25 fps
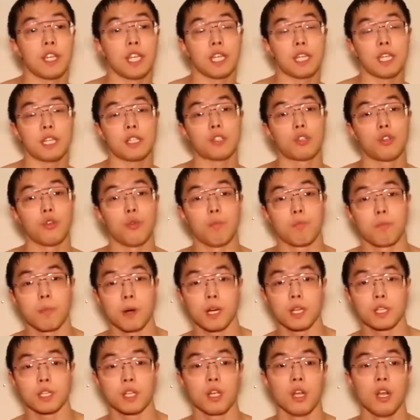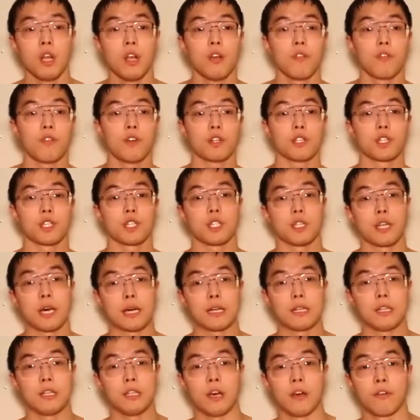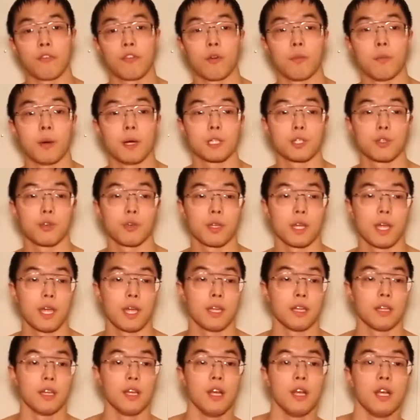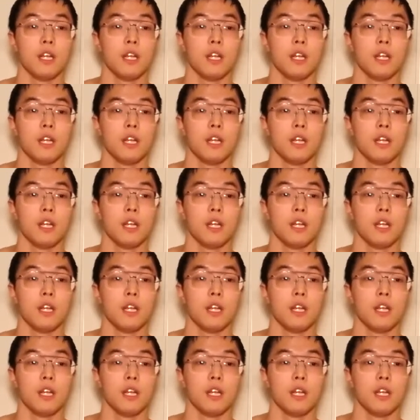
eating too much versus not enough for muscle gain.